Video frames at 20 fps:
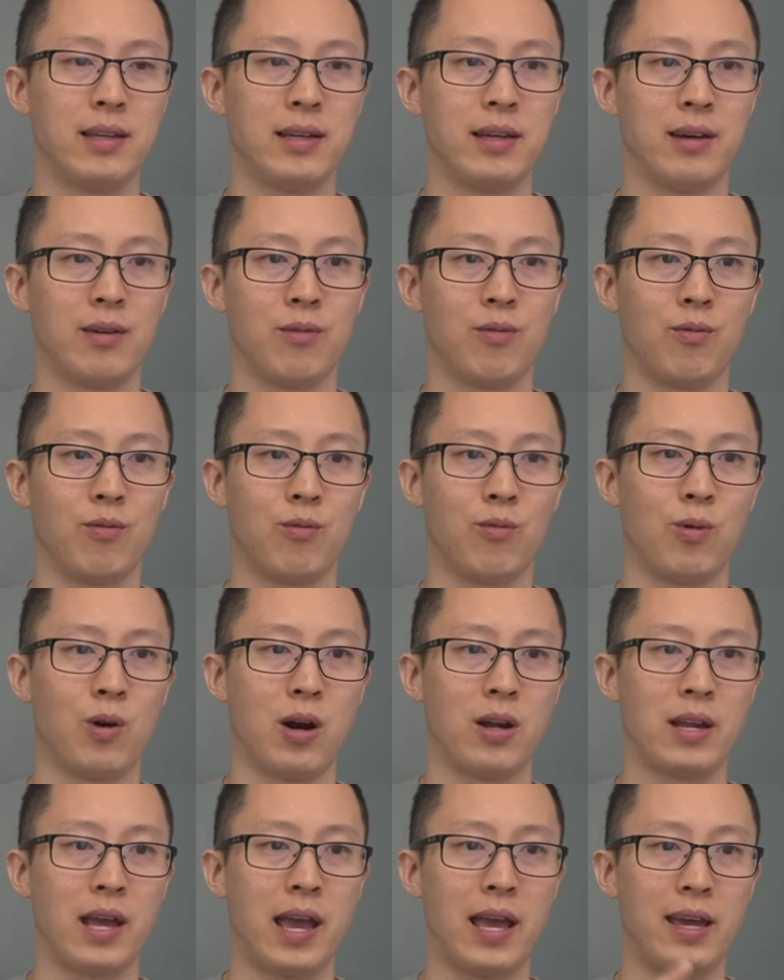the
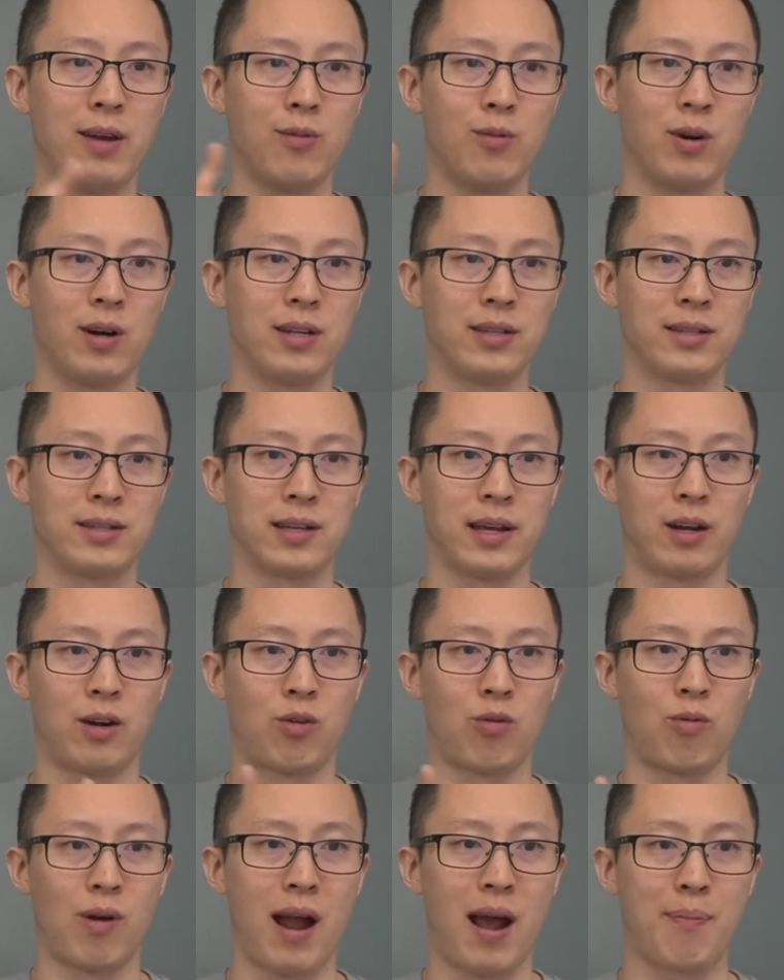1A ones that
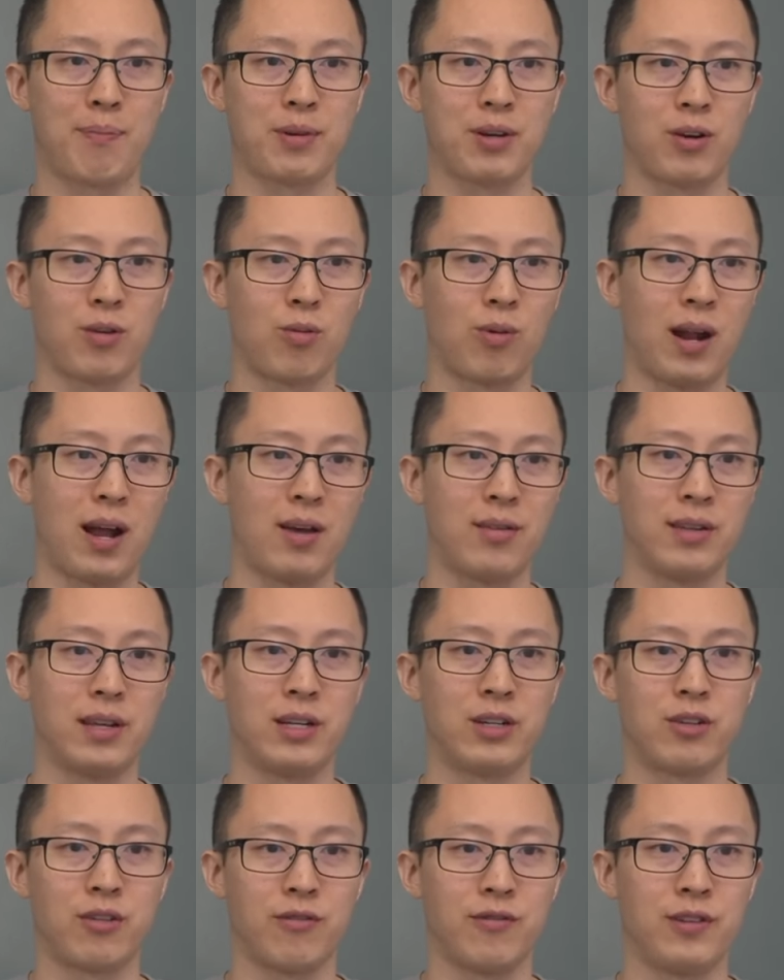are wrapped around the
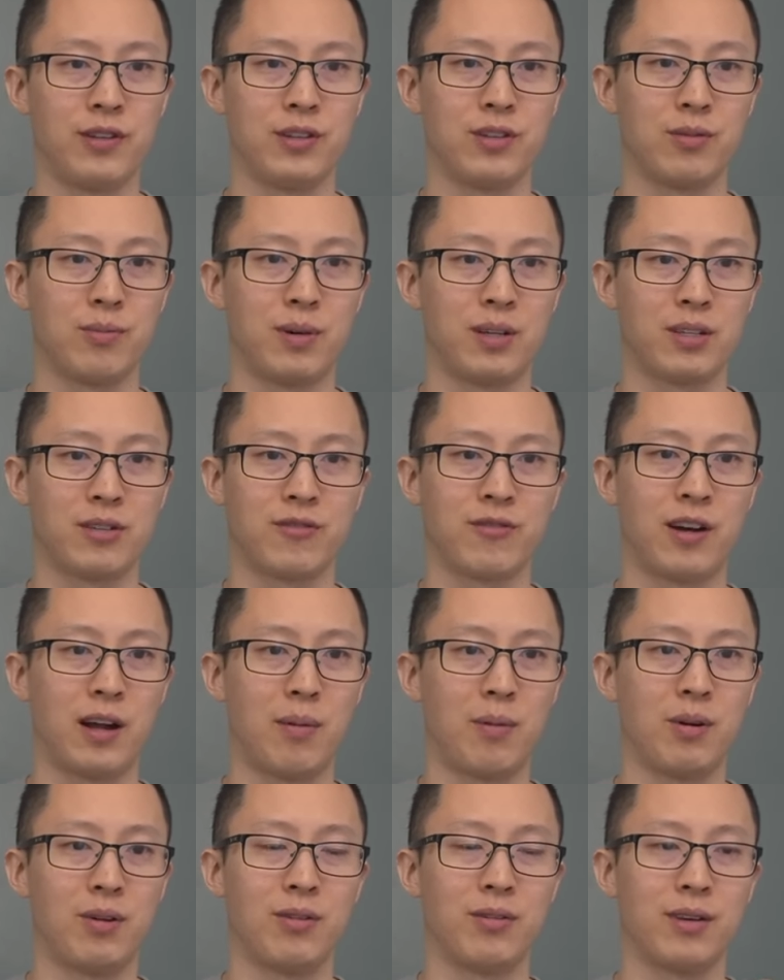intrafusal muscle
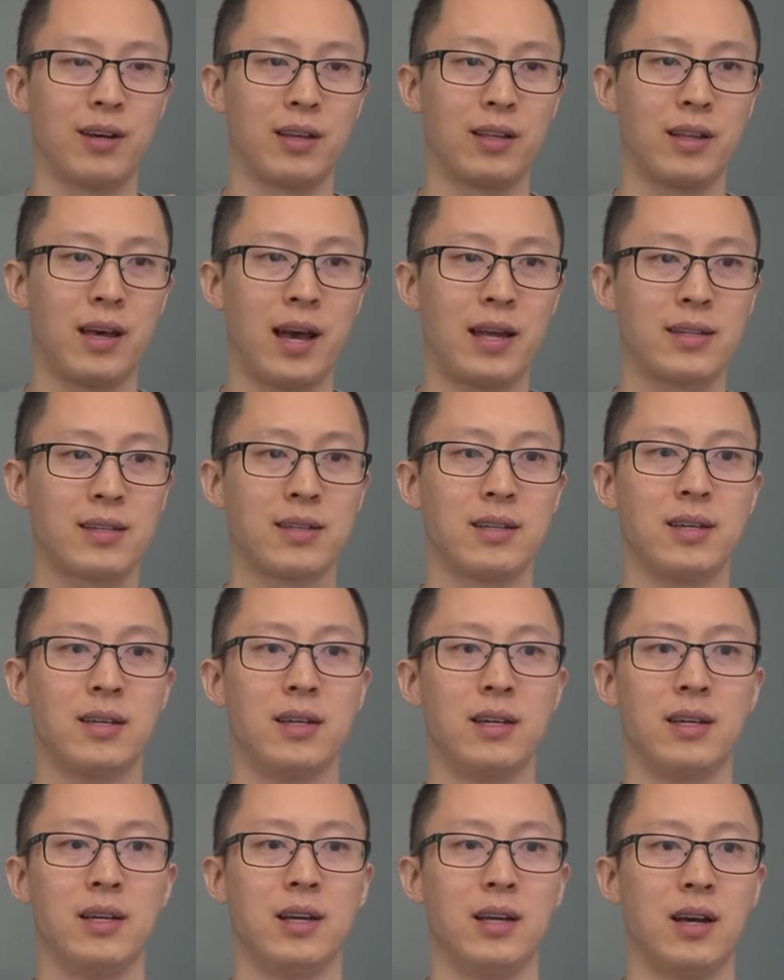fiber like that,
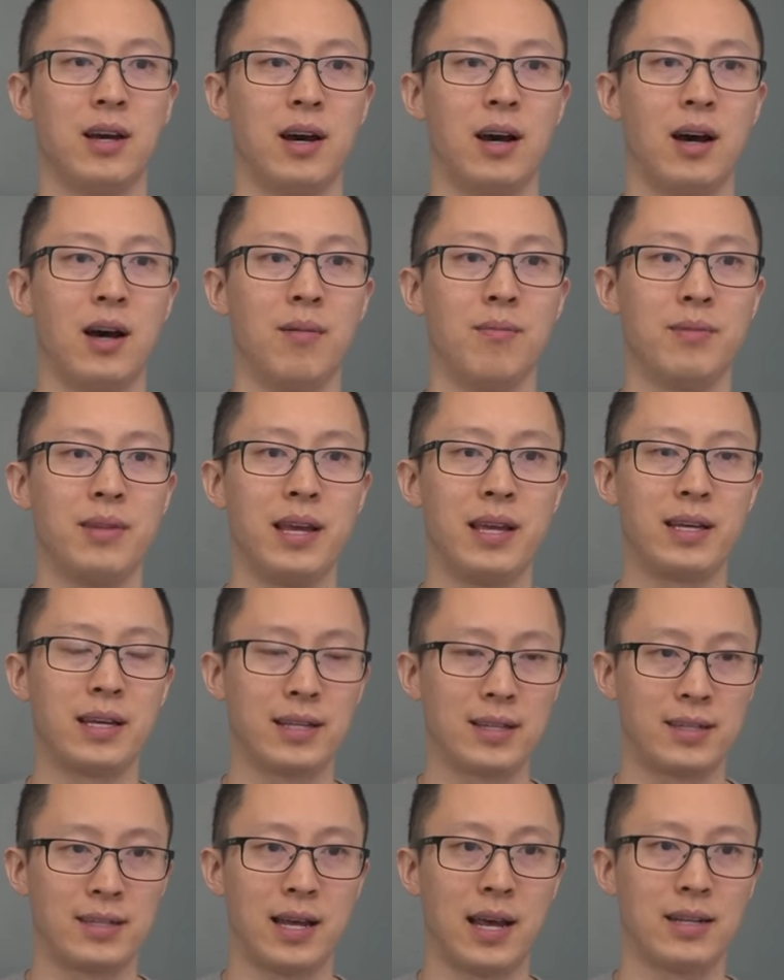um, they
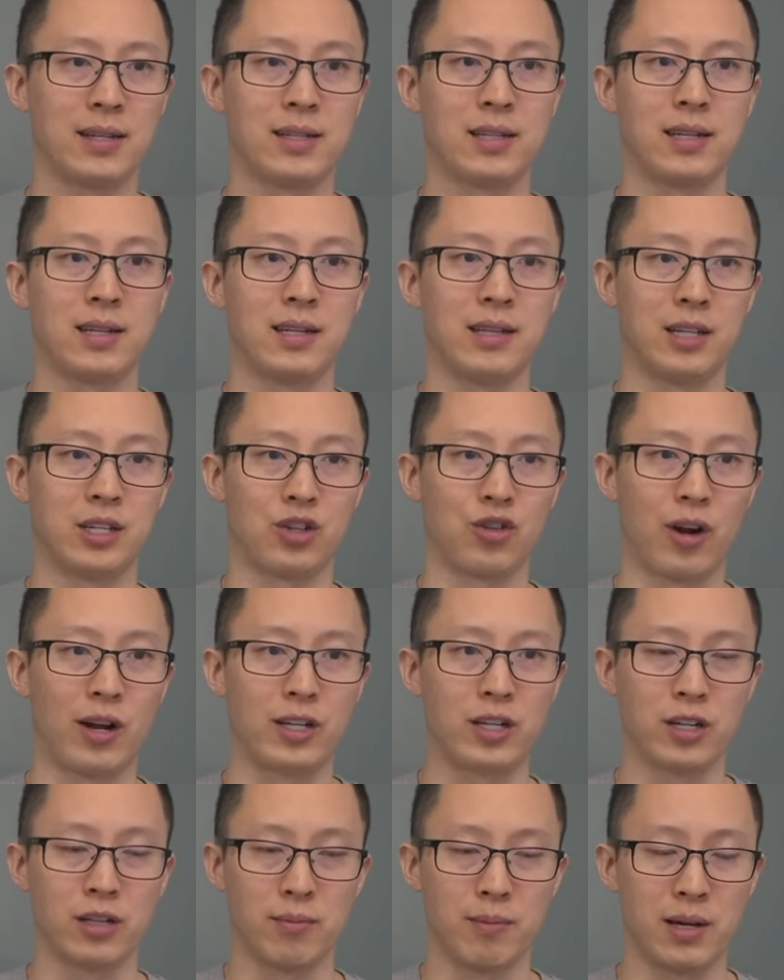can sense the
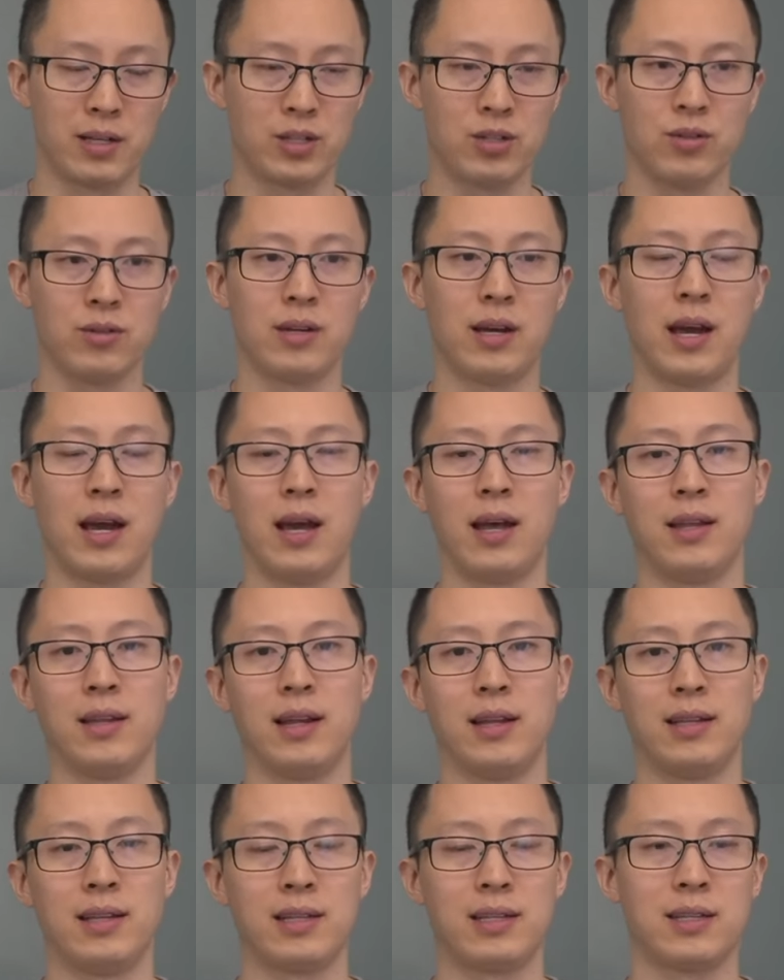stretch on the muscle.
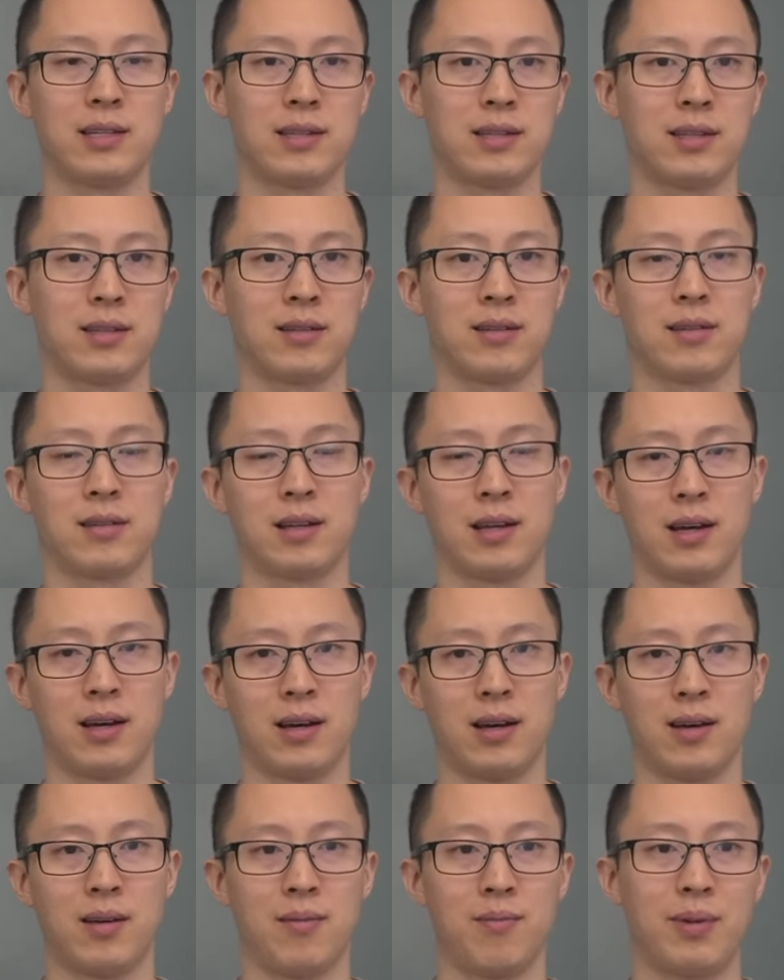And this is
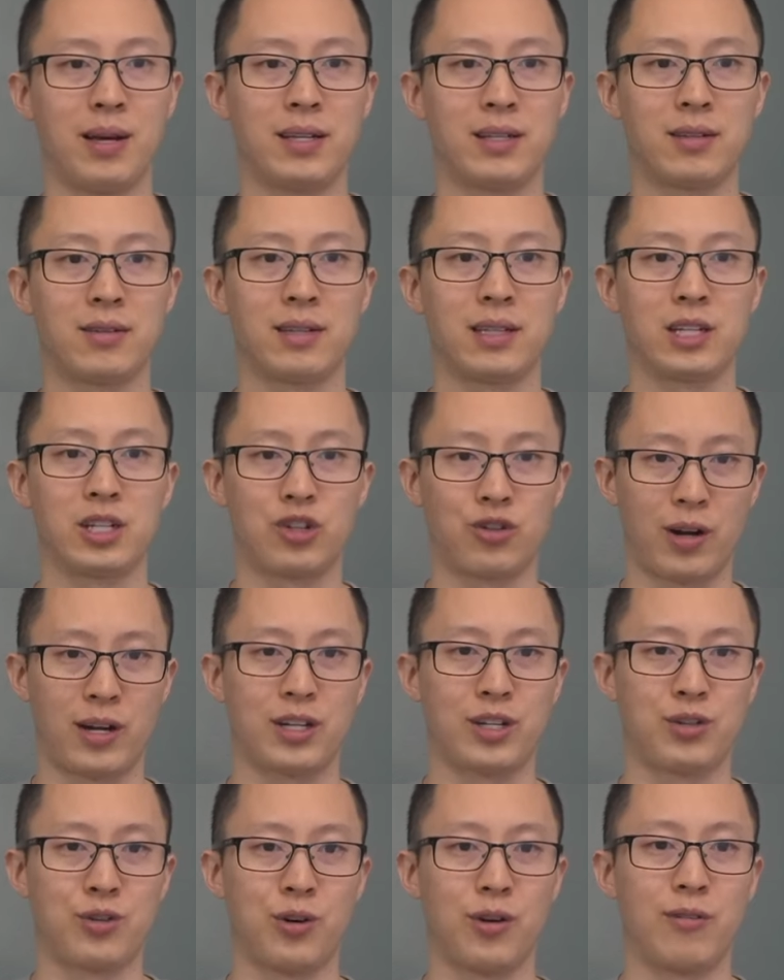the basically the
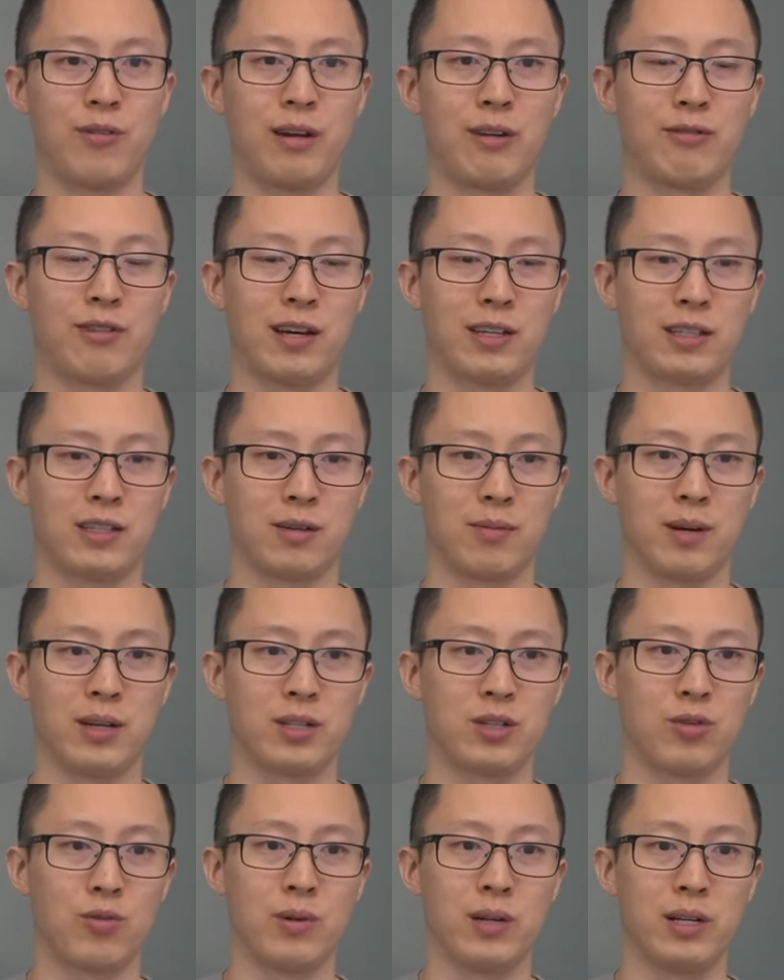stretch shorten reflex in your
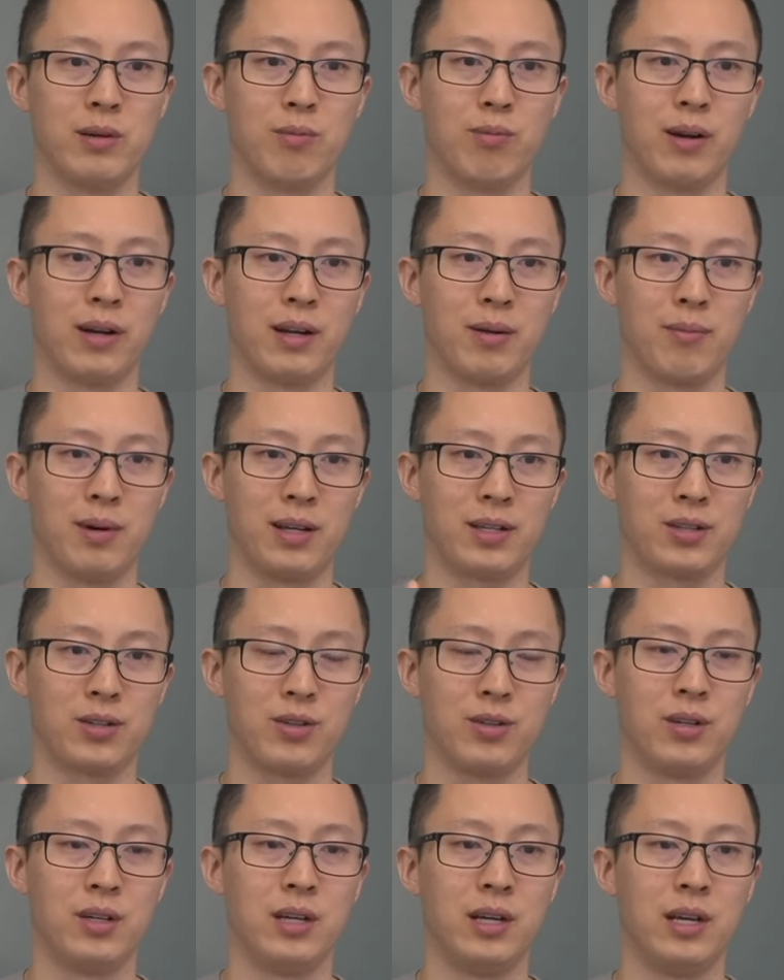muscle when you bring a
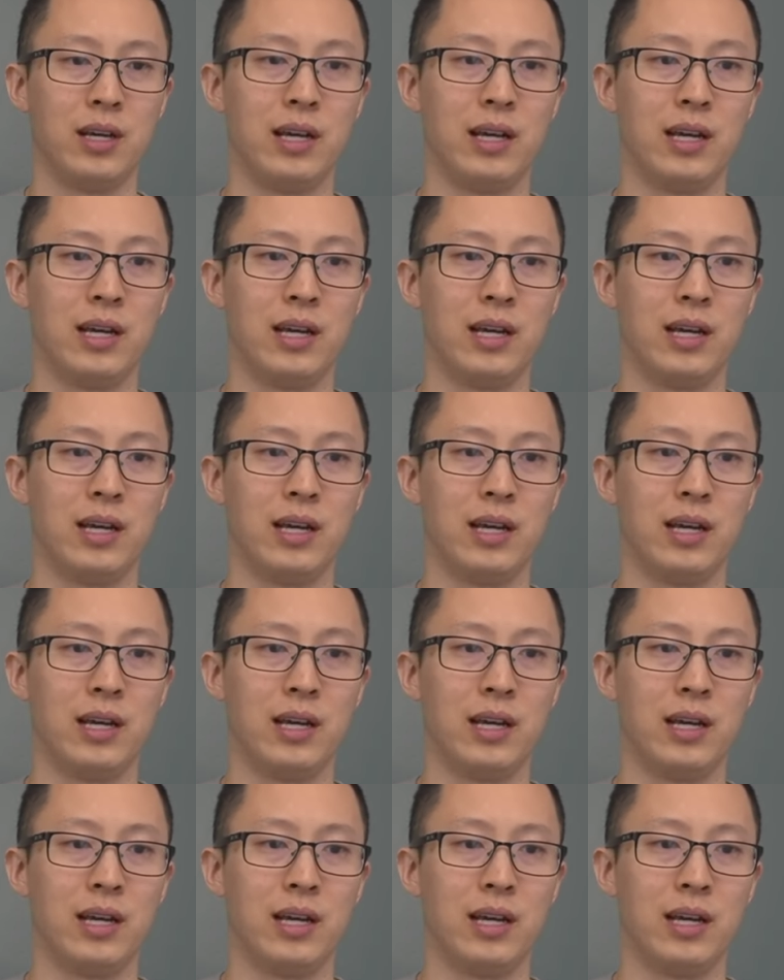muscle